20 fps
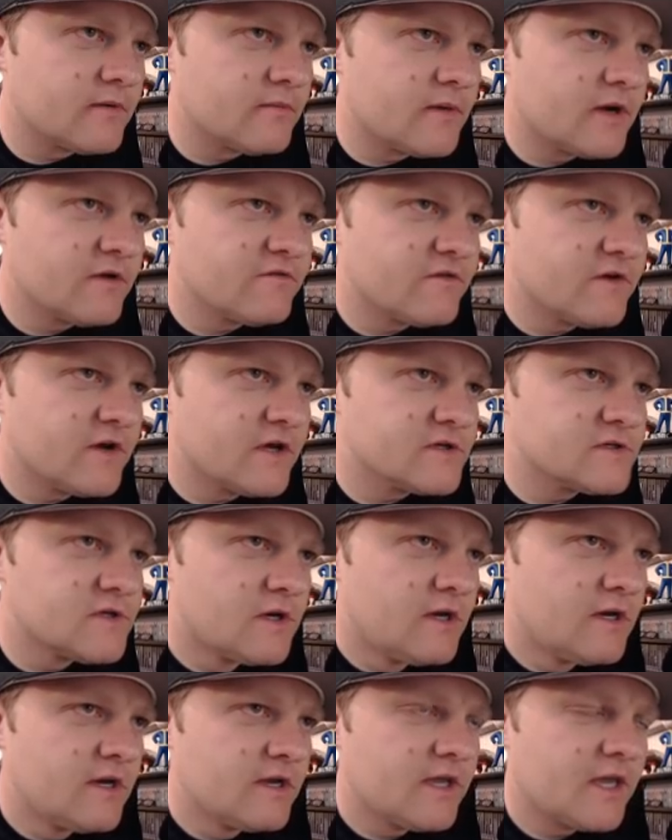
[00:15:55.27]
my face.
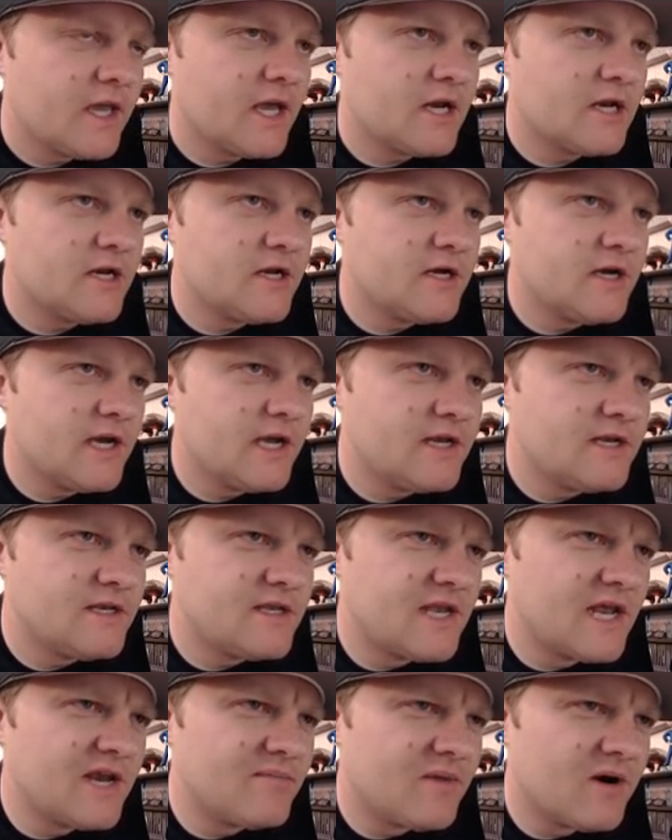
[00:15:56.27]
Canada and
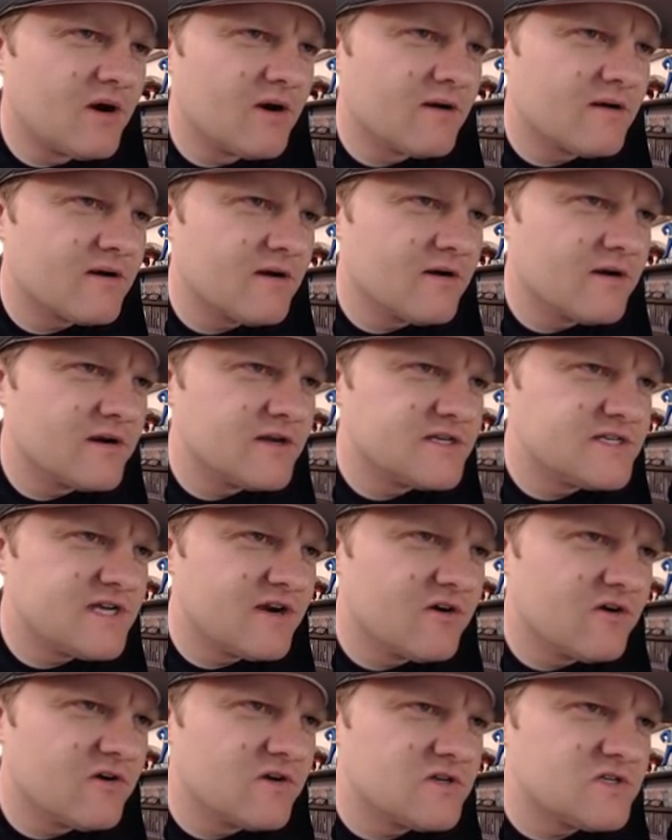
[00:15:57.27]
Denmark are in
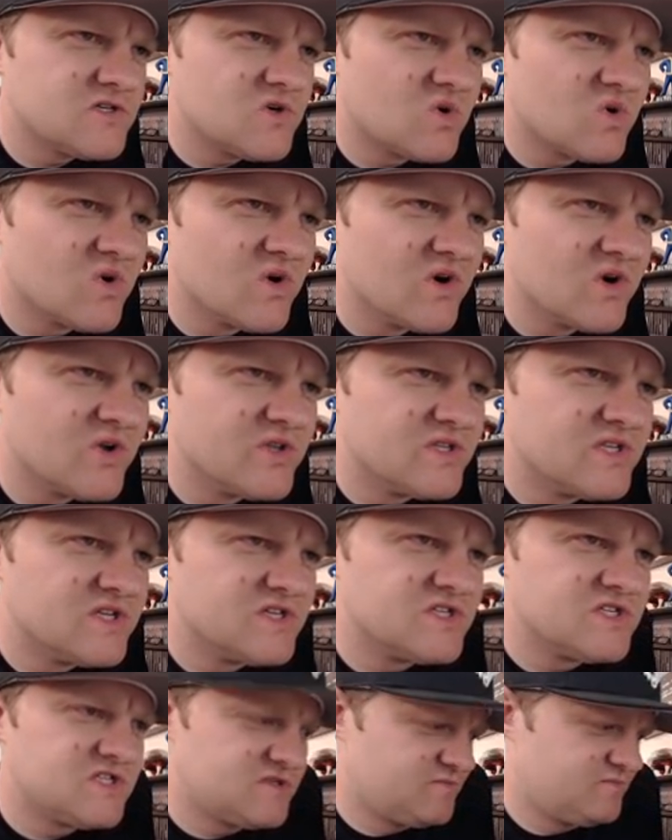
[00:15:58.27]
territorial
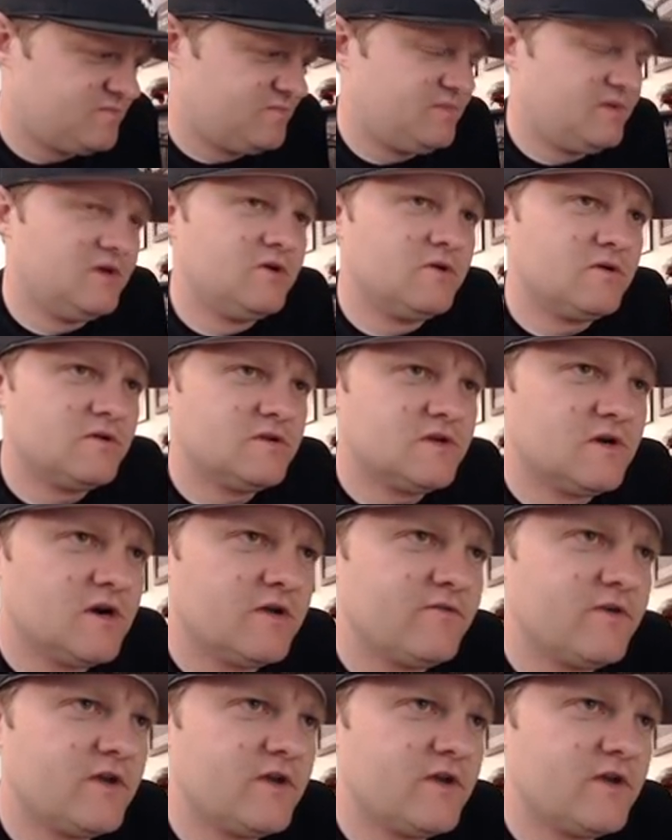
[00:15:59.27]
dispute. Sorry if you